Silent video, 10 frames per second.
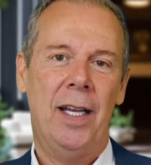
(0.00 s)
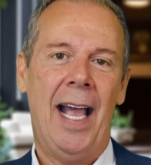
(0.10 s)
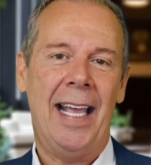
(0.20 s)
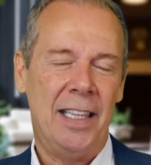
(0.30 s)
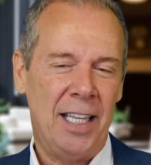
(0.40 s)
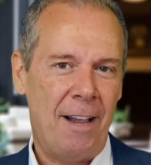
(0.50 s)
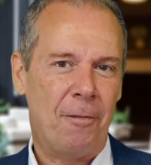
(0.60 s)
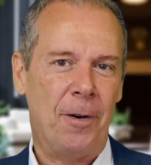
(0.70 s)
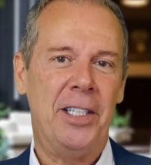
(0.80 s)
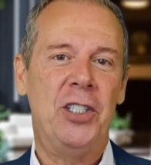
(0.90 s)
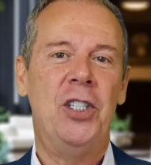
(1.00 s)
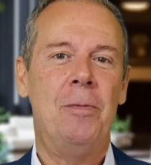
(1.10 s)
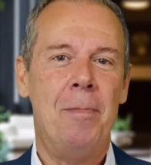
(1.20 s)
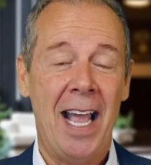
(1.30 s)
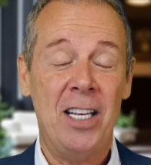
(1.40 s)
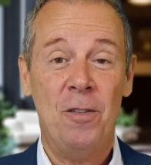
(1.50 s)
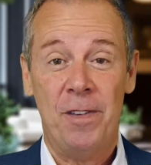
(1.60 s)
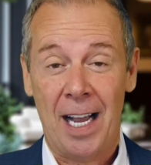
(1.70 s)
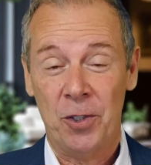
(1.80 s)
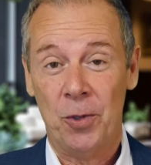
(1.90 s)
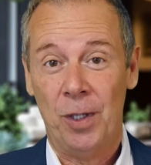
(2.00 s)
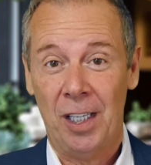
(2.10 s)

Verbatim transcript: and leverage to manufacture